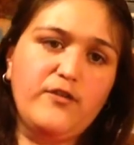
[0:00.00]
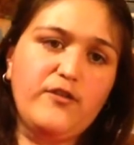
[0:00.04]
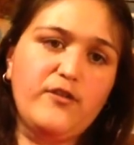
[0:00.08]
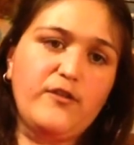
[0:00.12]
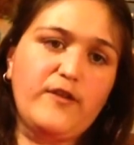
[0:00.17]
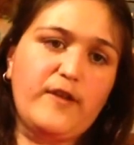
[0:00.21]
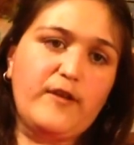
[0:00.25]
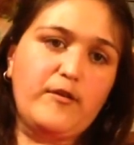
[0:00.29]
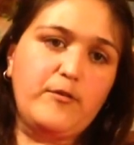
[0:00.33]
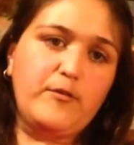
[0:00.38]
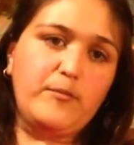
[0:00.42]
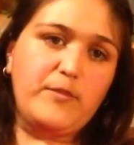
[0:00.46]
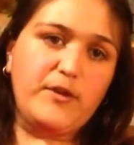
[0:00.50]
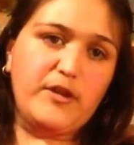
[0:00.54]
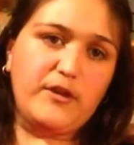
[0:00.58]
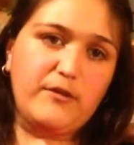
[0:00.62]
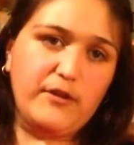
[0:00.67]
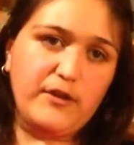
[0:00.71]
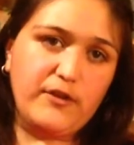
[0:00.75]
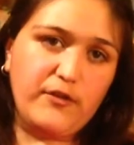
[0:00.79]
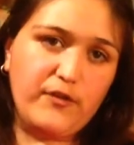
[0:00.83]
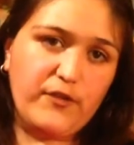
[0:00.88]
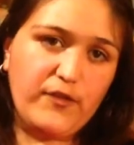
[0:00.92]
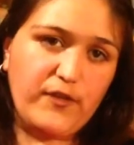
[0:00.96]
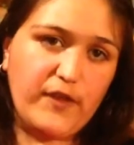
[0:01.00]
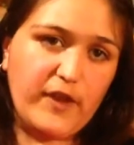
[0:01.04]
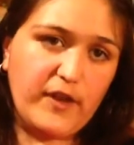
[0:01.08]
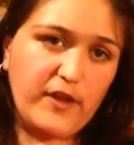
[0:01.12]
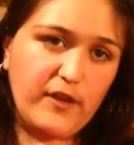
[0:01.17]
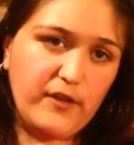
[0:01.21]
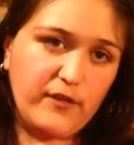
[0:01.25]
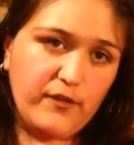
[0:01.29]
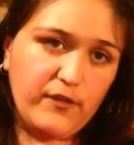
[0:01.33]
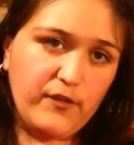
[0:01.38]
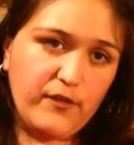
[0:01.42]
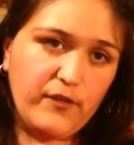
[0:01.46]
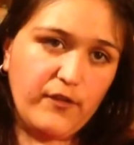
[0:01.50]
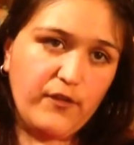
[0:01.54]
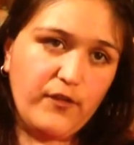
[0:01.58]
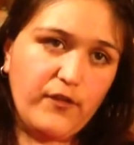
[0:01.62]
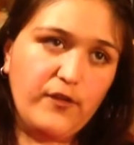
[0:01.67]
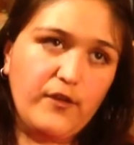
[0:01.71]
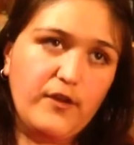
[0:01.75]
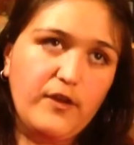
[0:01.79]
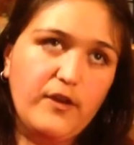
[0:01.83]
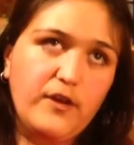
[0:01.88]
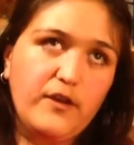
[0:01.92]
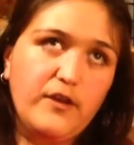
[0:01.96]
So that would be going to
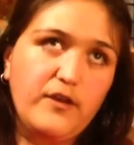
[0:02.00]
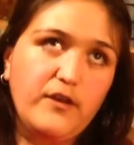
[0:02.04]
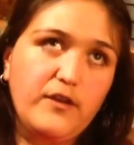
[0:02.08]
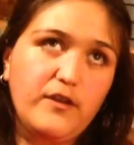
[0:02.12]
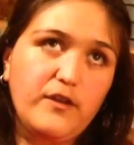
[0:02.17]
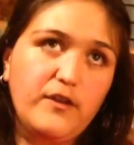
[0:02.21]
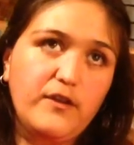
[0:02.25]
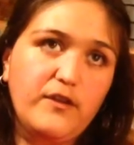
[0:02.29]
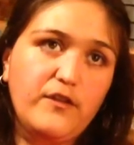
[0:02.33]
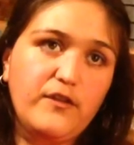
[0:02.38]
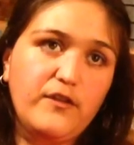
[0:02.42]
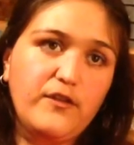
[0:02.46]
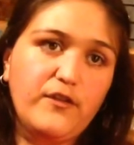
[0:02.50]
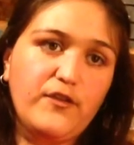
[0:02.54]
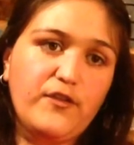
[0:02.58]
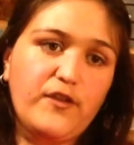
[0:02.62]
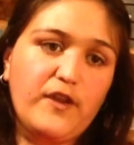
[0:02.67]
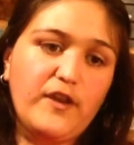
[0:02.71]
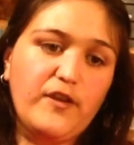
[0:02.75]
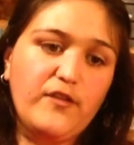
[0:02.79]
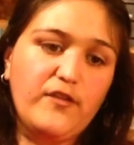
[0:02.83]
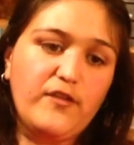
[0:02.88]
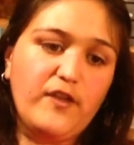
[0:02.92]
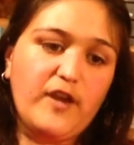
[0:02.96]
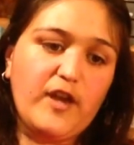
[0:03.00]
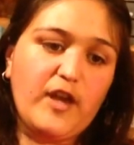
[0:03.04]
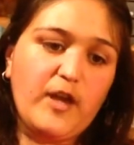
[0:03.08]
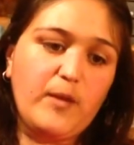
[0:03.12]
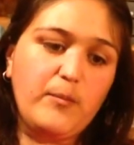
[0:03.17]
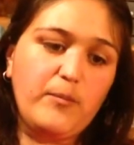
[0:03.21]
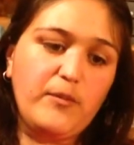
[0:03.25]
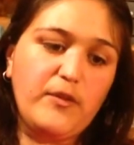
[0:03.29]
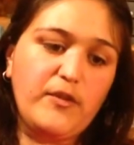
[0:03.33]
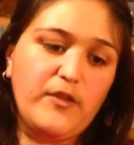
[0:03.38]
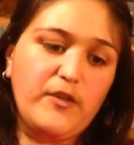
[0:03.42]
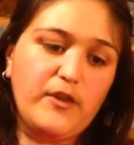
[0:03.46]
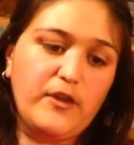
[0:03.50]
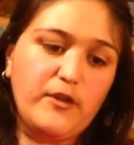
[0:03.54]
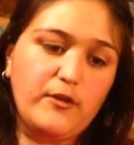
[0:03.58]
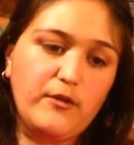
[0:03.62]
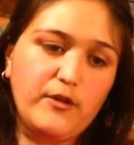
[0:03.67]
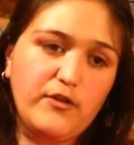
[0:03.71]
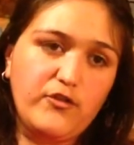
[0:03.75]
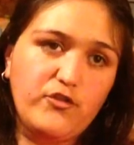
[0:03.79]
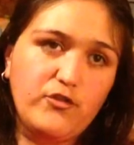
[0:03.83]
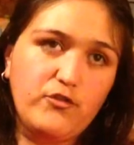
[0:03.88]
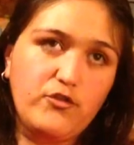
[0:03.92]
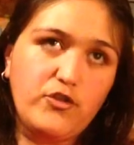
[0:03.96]
Settings, the Settings app, and then
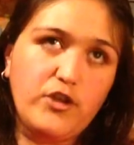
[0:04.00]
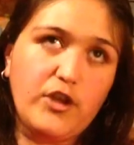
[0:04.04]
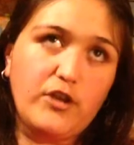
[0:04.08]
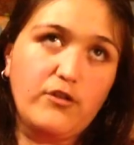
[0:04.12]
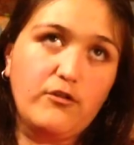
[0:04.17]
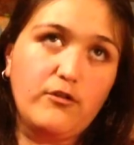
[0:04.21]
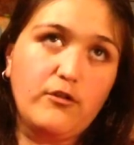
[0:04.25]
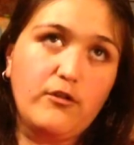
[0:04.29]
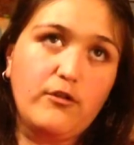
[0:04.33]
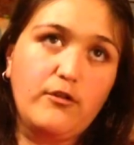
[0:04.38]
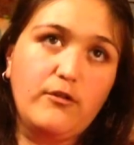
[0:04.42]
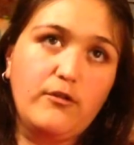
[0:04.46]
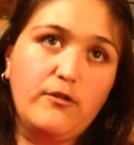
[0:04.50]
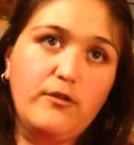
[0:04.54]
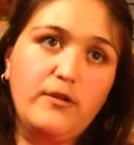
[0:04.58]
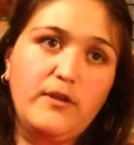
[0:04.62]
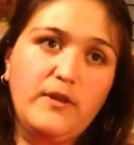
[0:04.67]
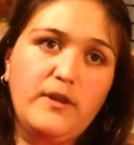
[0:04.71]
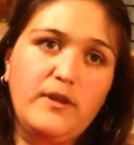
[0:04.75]
going to General,